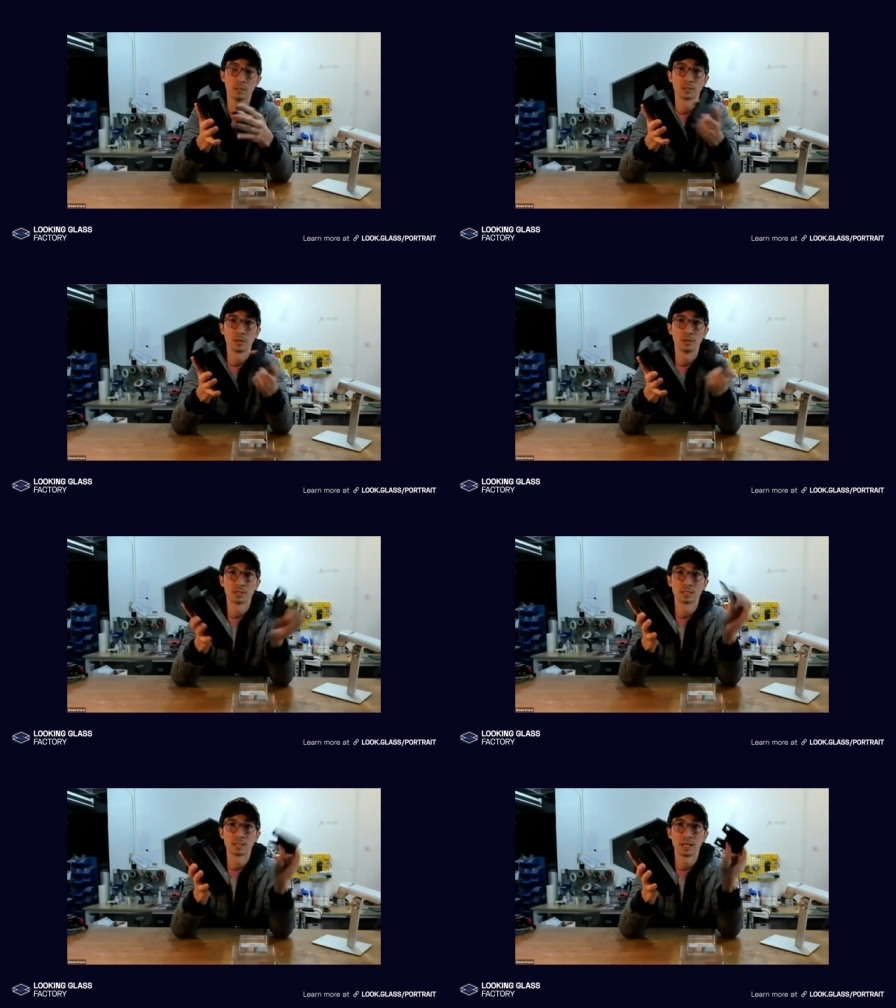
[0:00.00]
So you
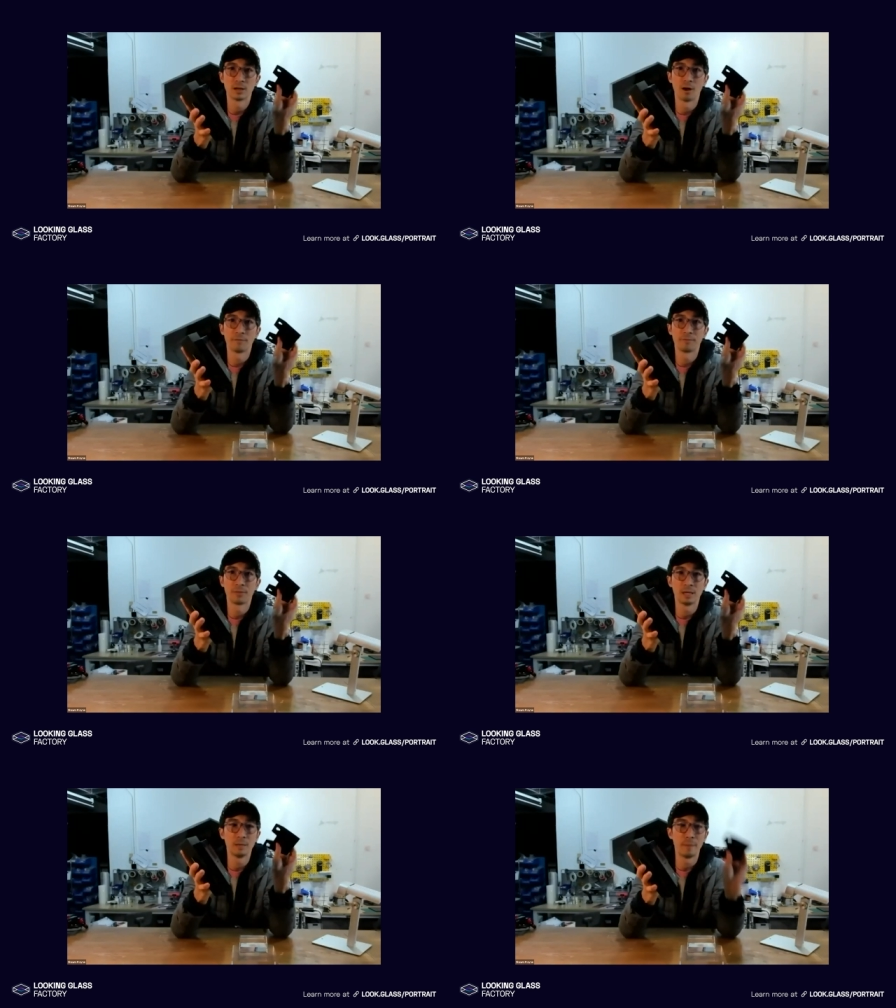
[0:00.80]
just take off
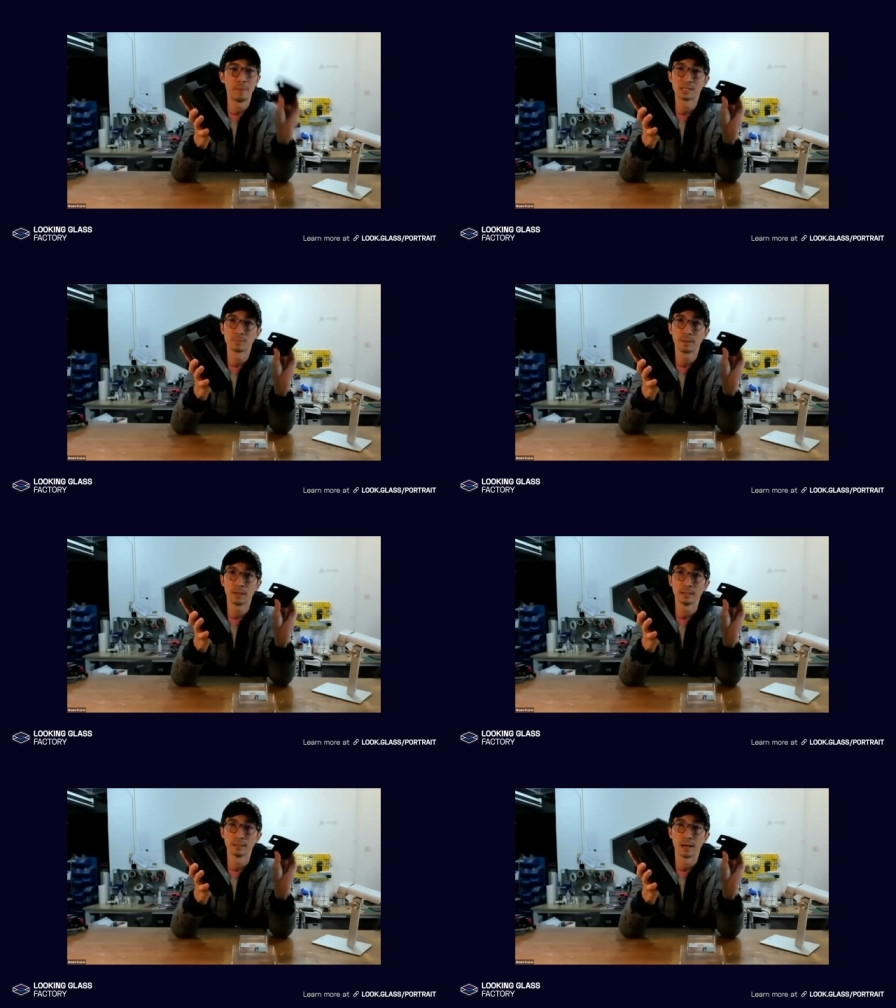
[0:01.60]
the base
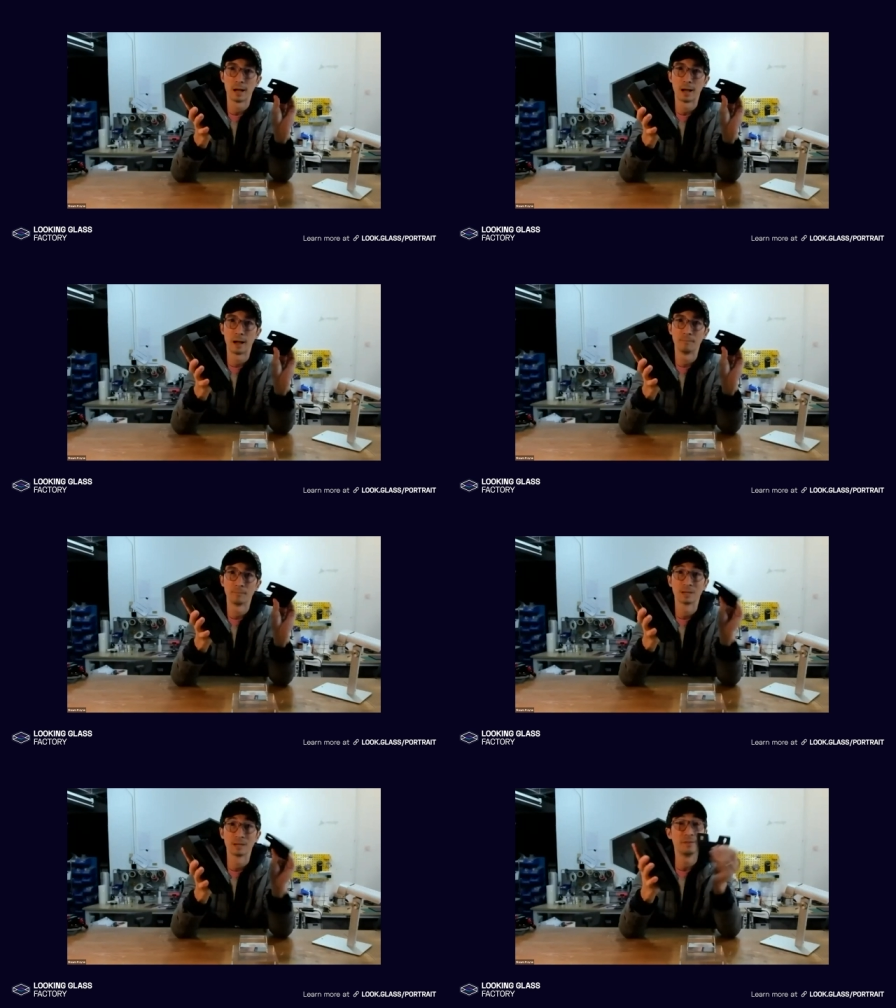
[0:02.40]
plate,
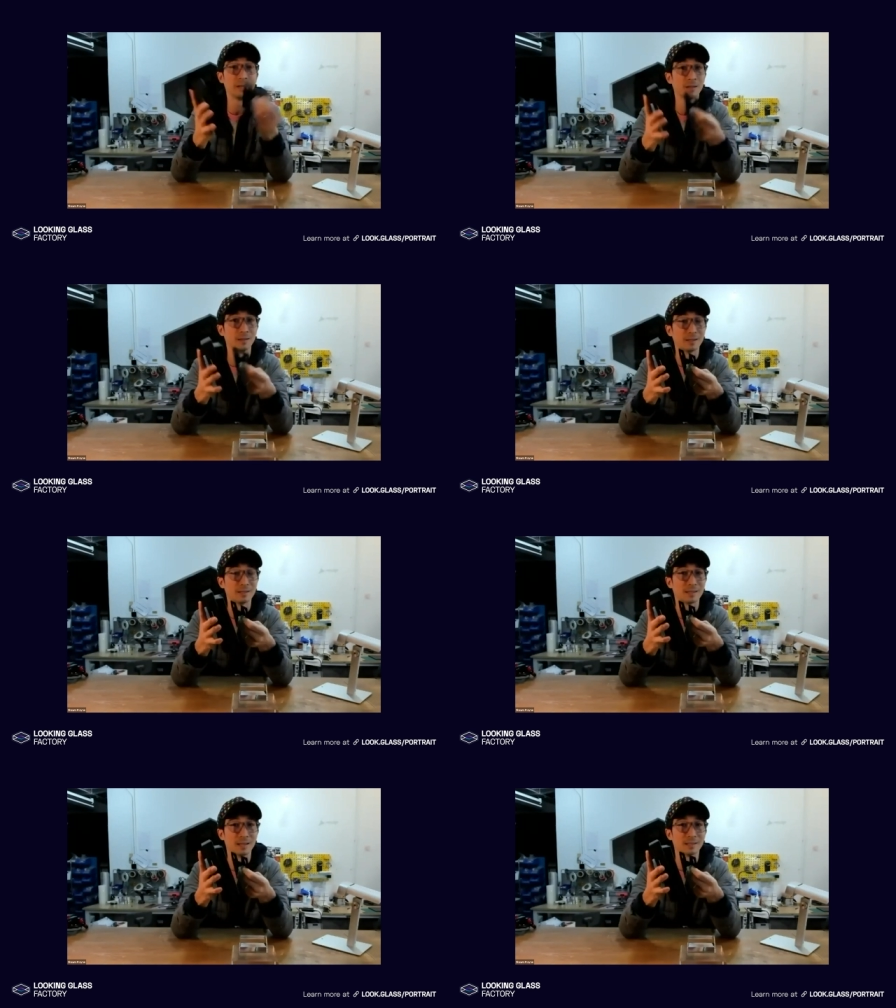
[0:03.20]
um, conveniently
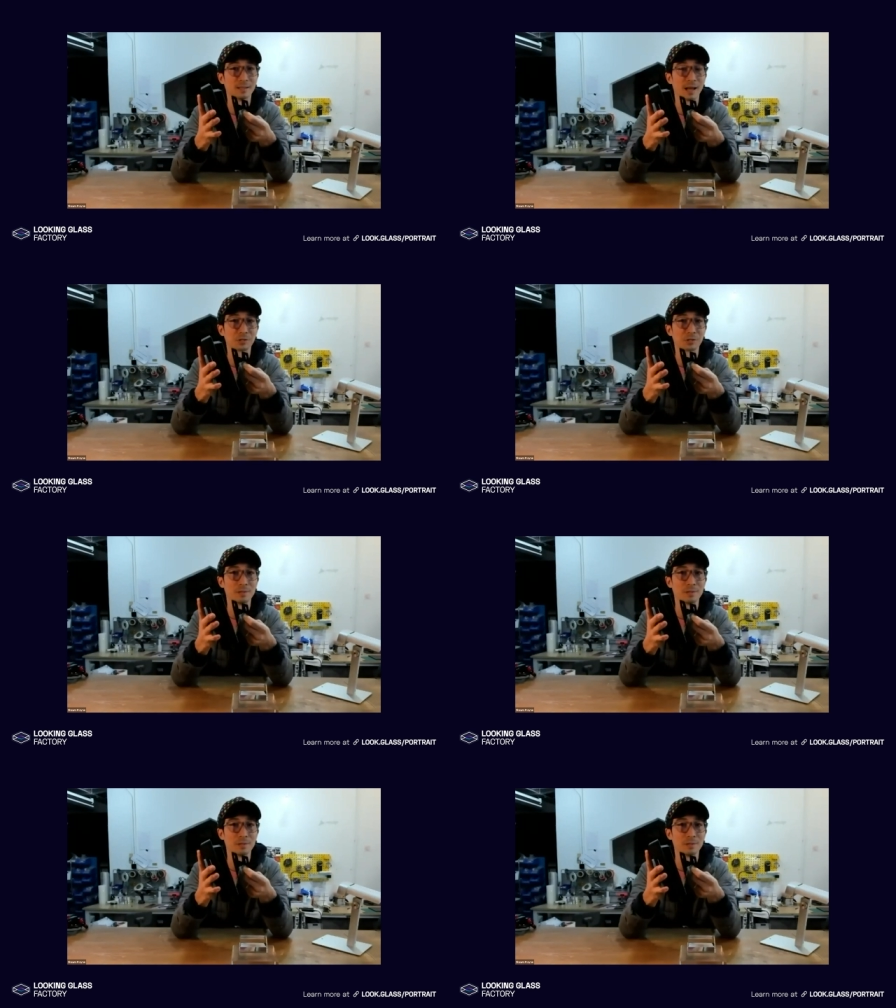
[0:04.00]
stays attached to the